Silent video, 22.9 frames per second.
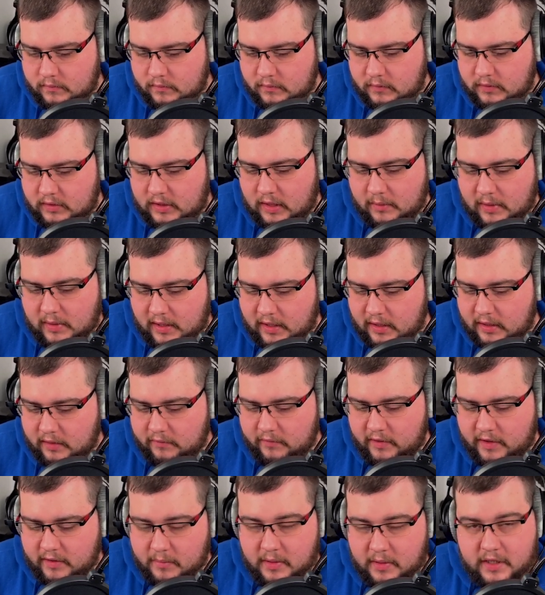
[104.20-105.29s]
So I'm liking the
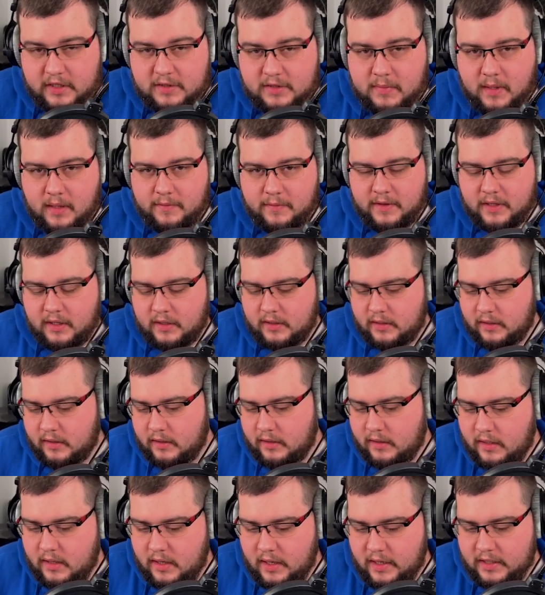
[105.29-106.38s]
rhythm of this, but I think
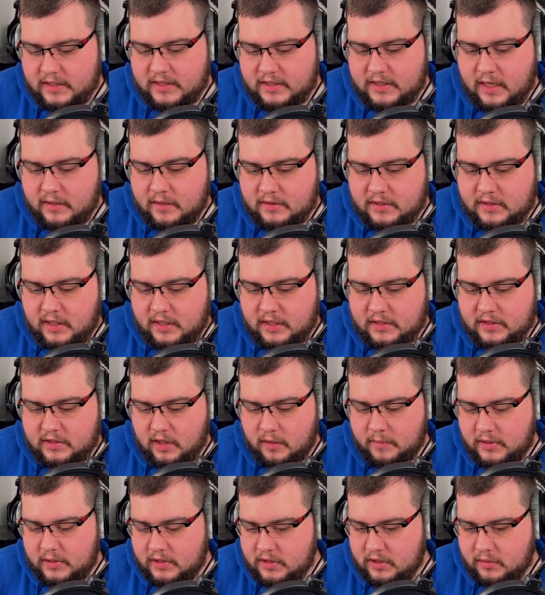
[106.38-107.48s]
it sounds like it's got a
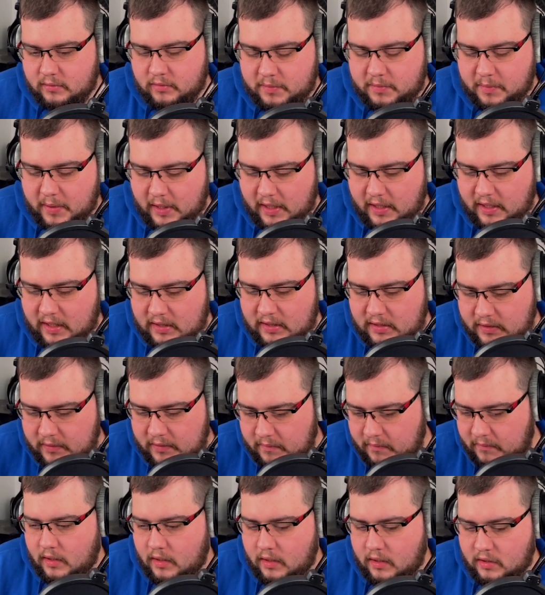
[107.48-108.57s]
bit too much pace.
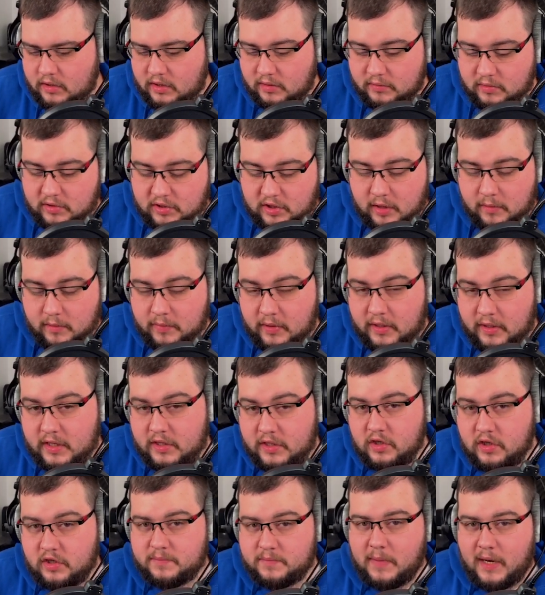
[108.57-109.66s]
I'm just going to bring these
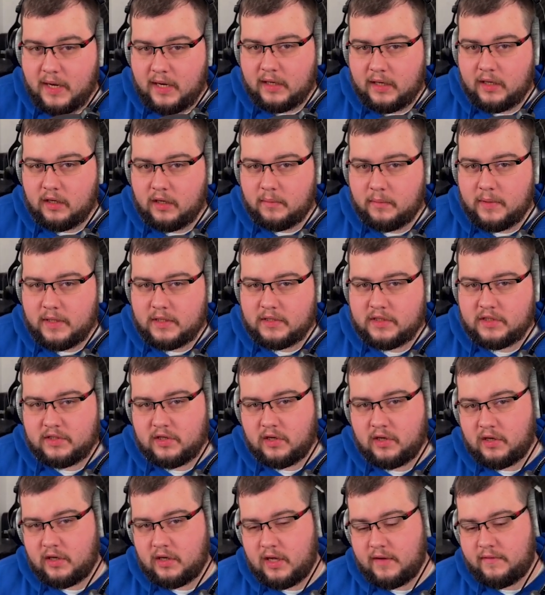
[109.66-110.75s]
notes back a little bit to
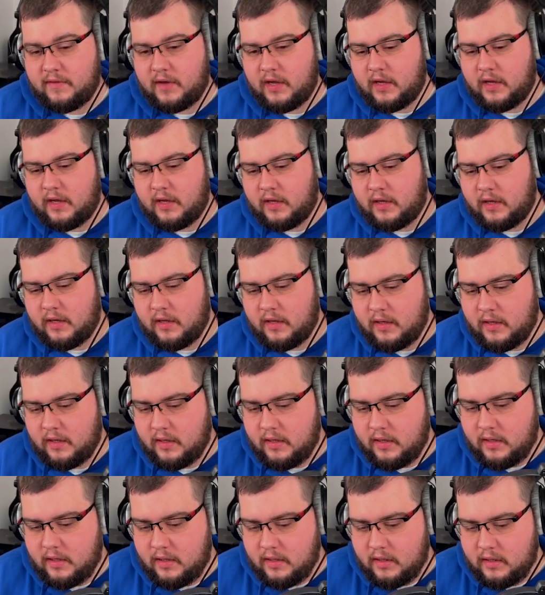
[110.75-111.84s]
sort of give it a
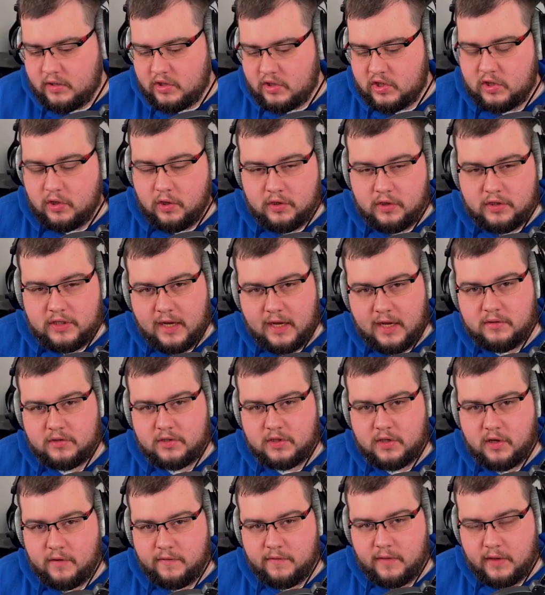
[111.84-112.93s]
slowed down
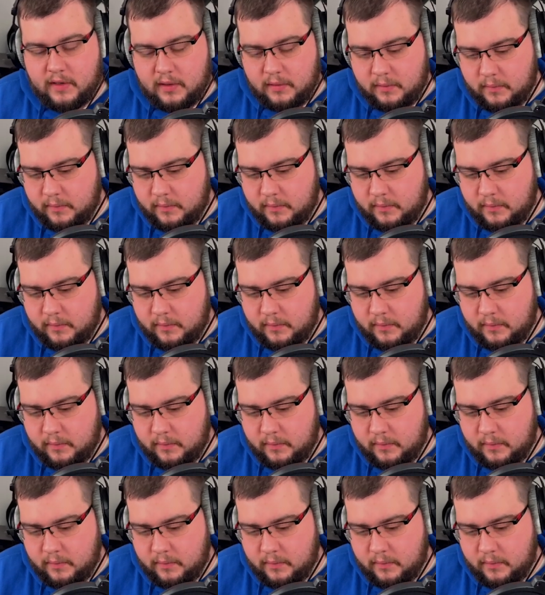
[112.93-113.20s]
sort of feel.